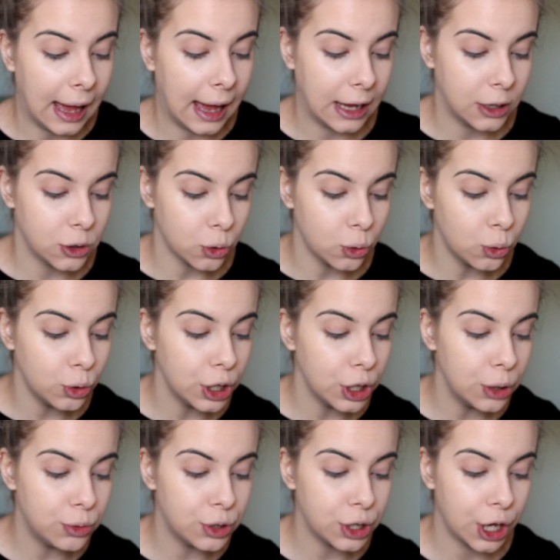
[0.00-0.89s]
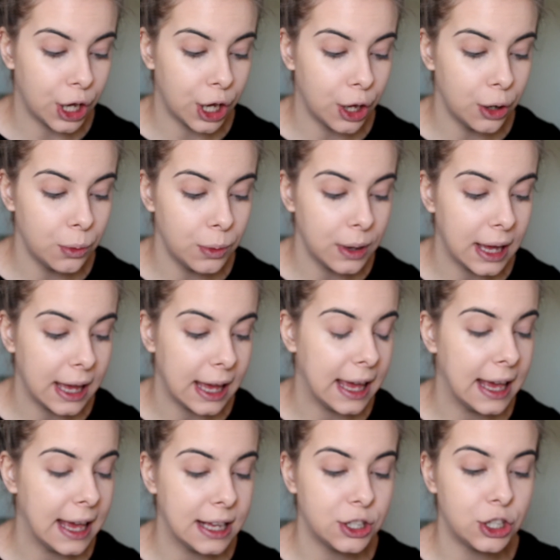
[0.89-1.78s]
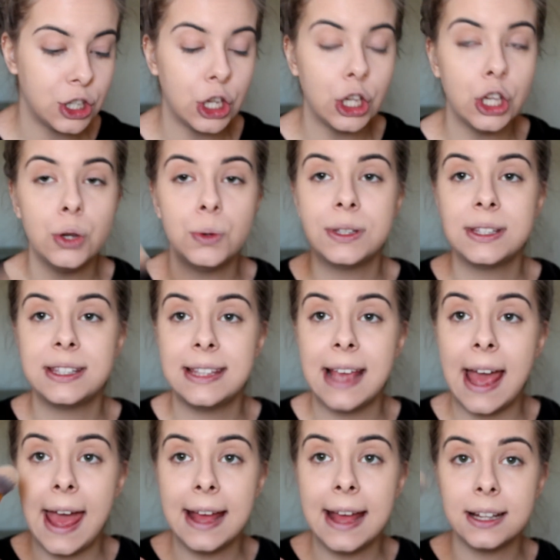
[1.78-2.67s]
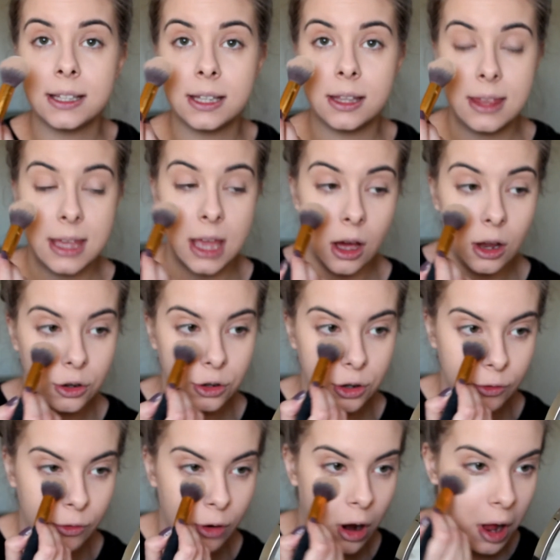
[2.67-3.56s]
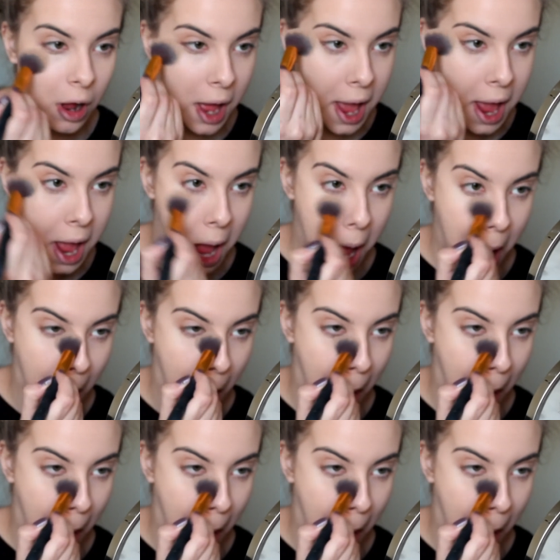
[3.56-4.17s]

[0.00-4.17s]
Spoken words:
and all you do is you set the under eye.